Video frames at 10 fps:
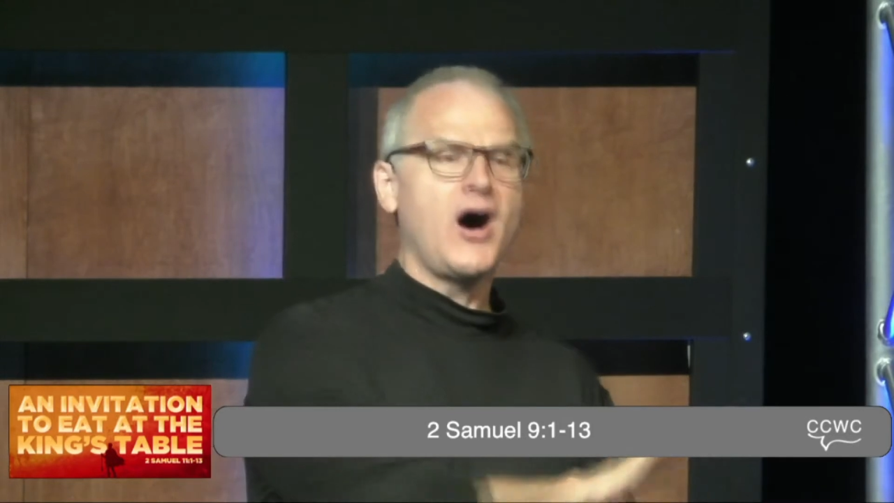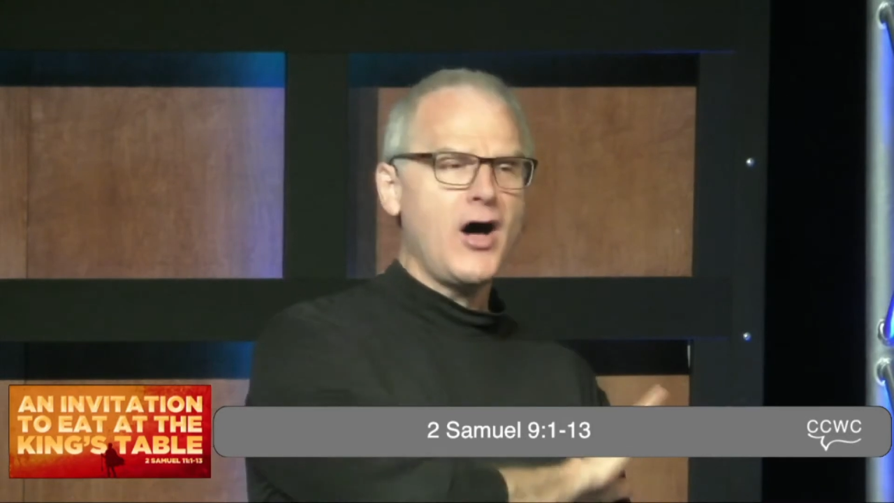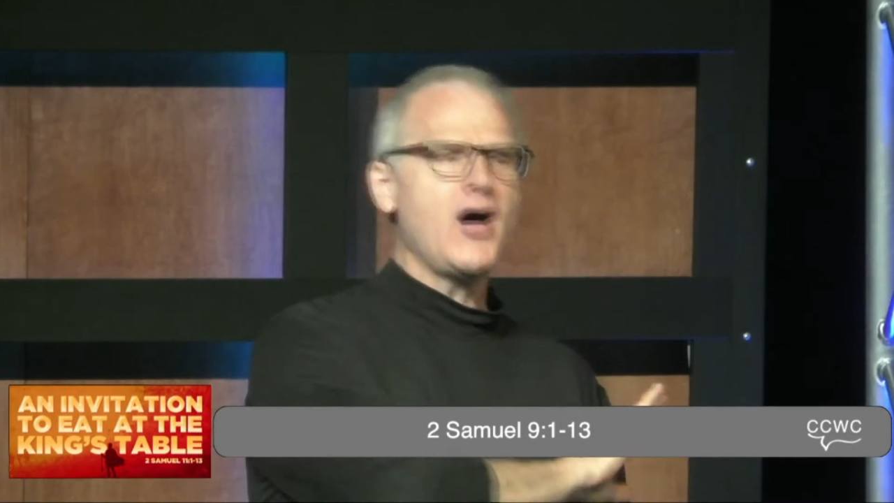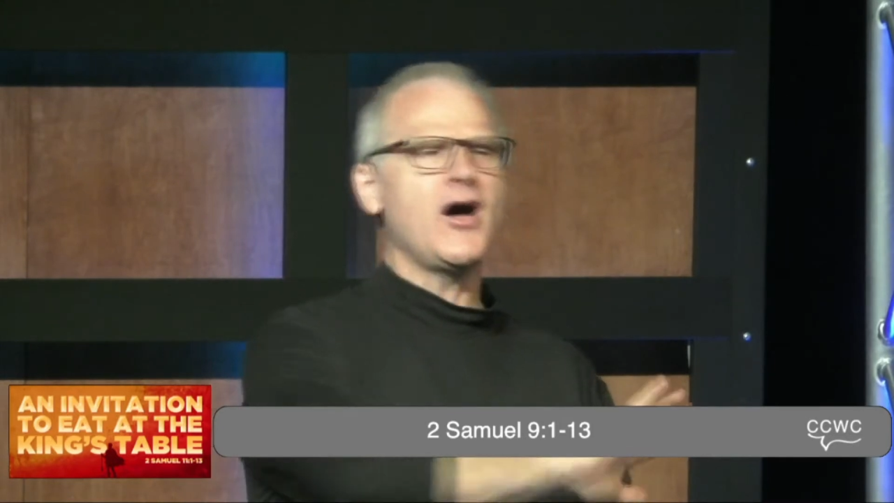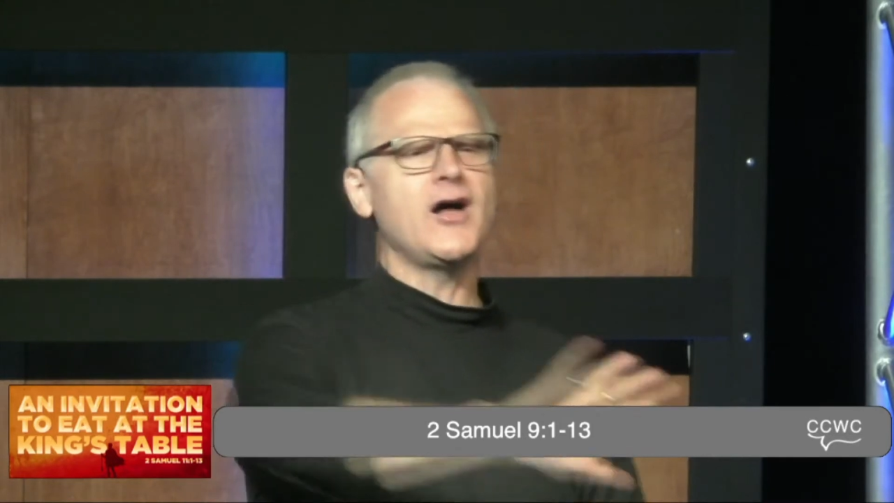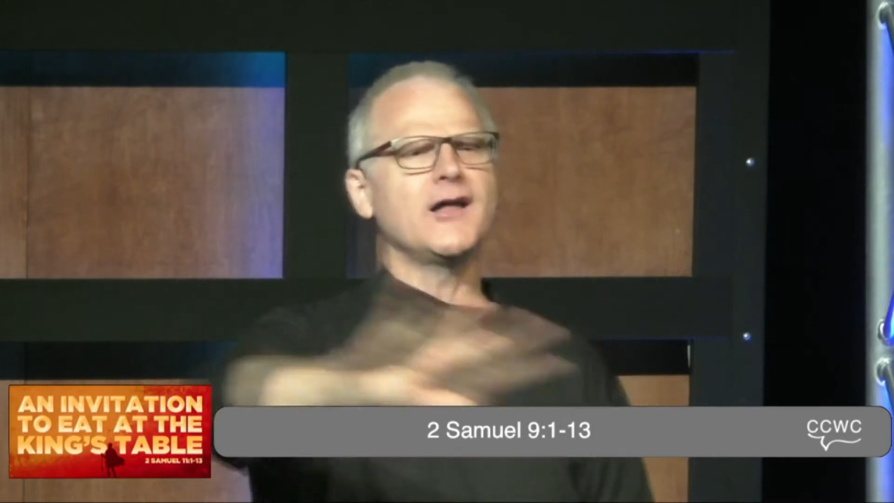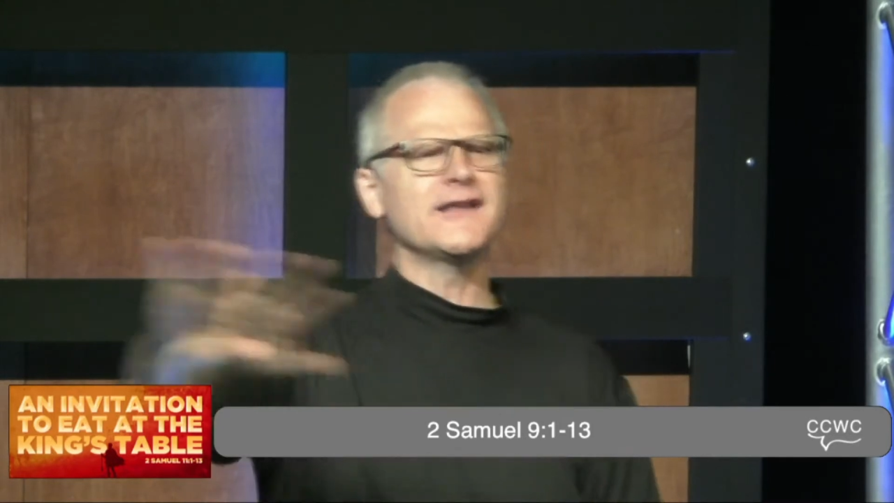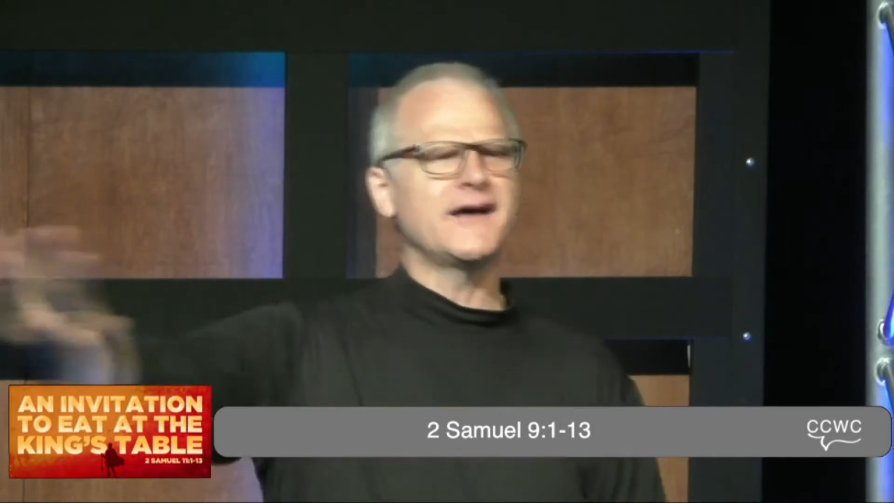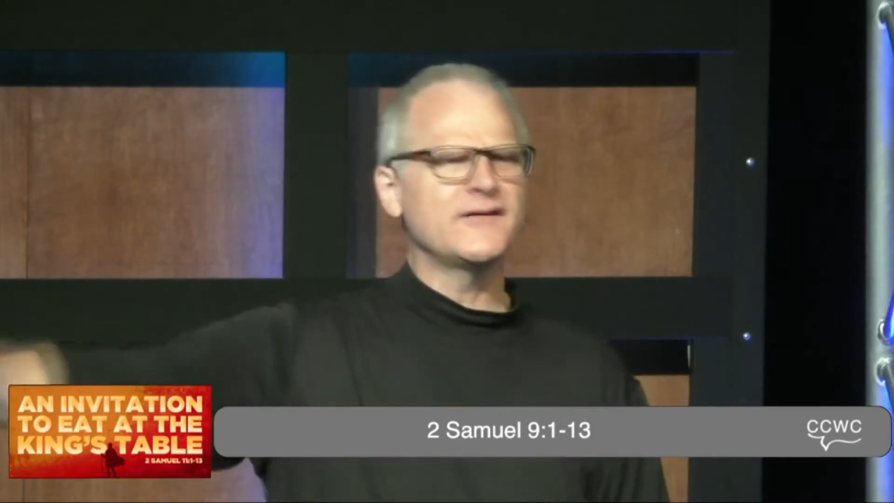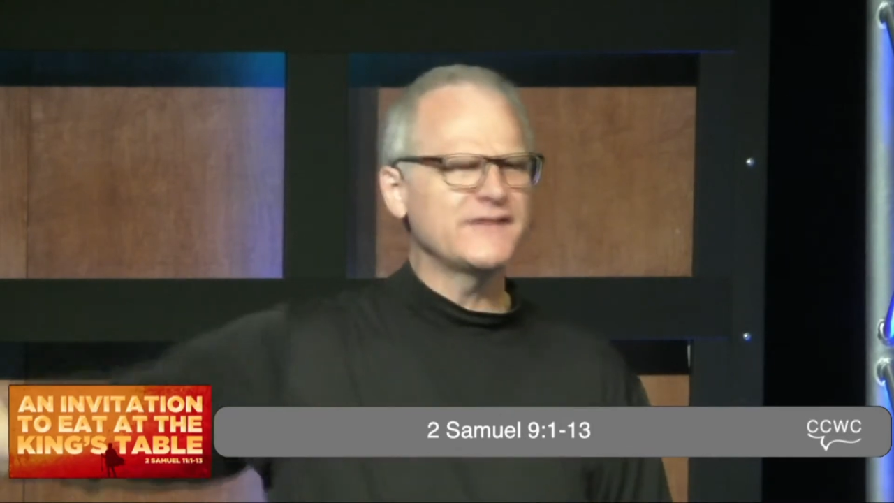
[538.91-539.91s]

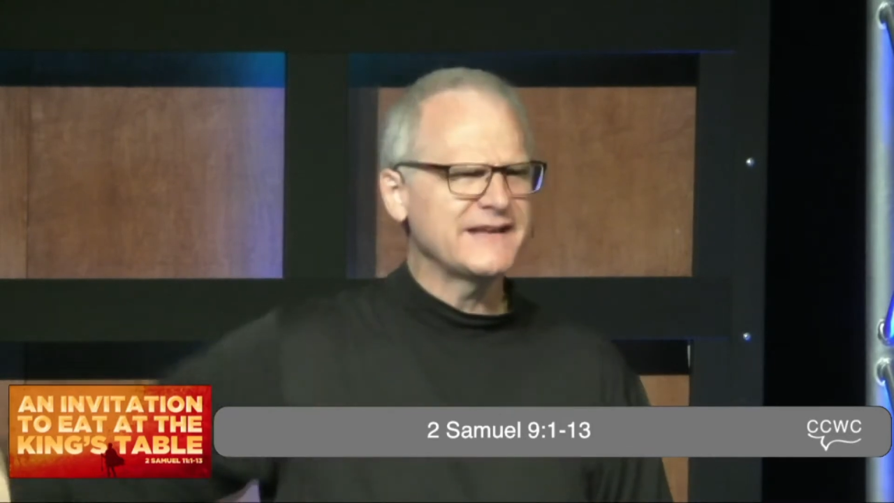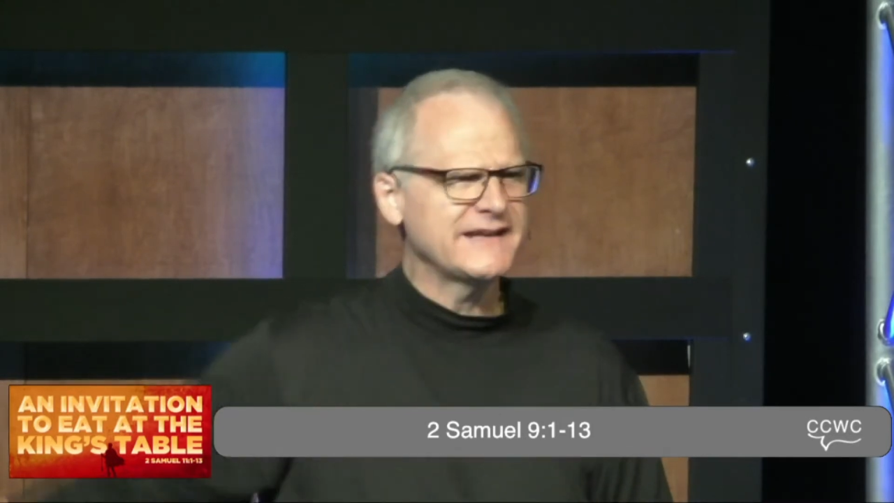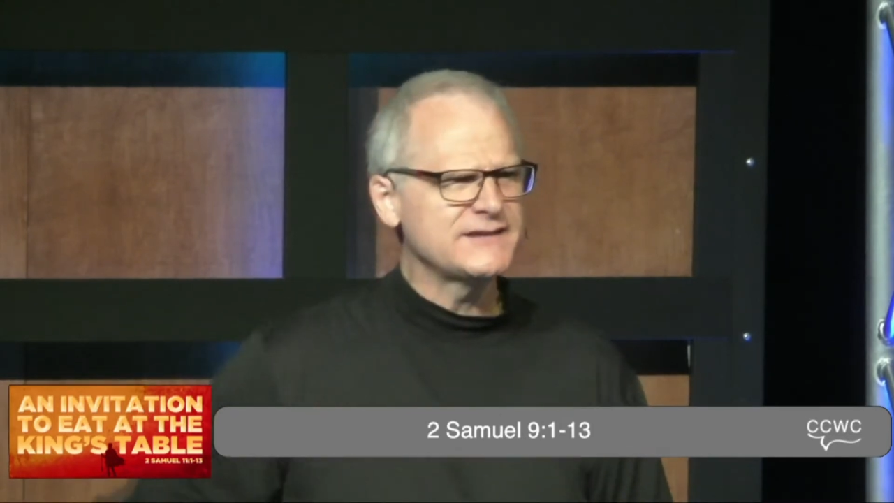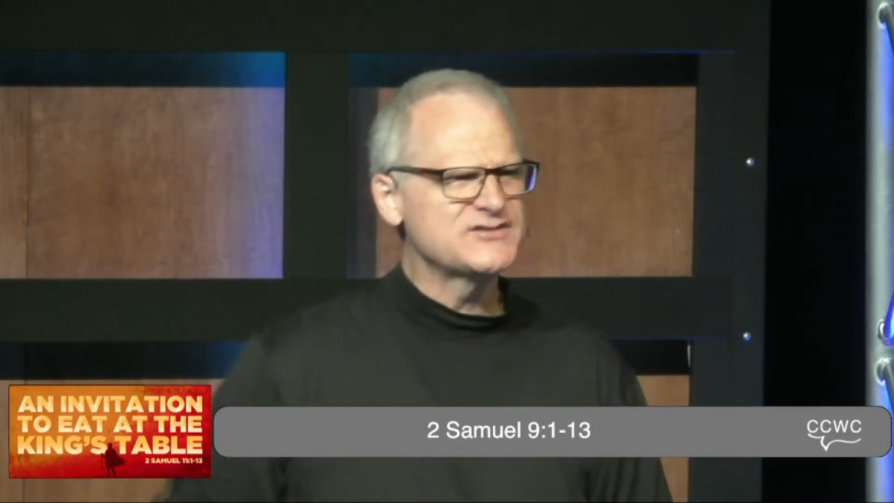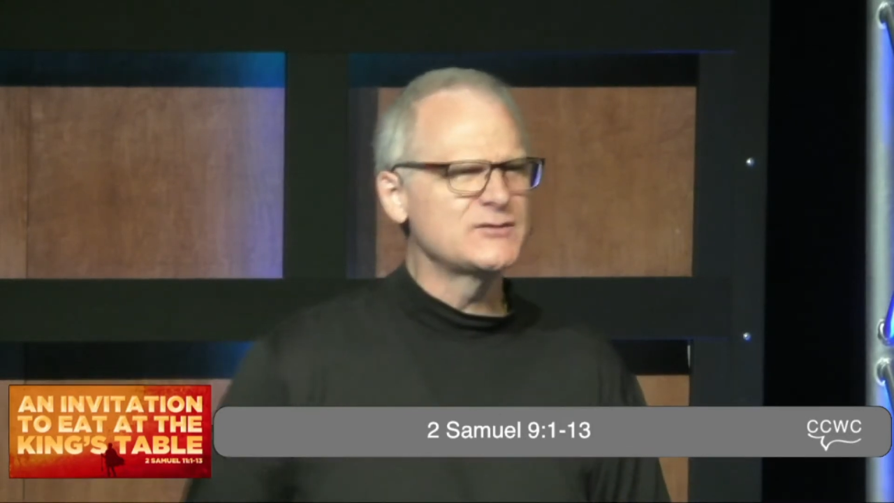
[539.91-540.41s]
All of it is